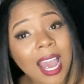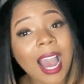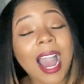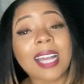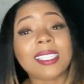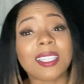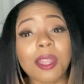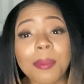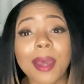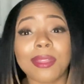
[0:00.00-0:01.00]
I stood
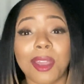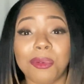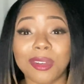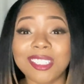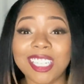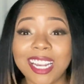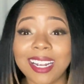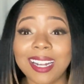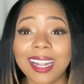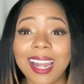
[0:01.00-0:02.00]
up out that
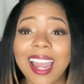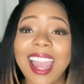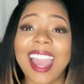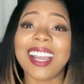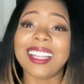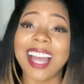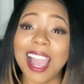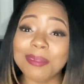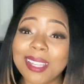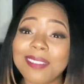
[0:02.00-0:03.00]
wheelchair and
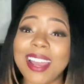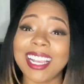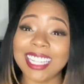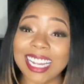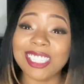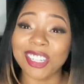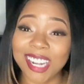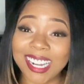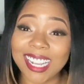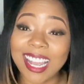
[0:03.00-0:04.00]
climbed in the back of that
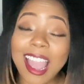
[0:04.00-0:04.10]
truck.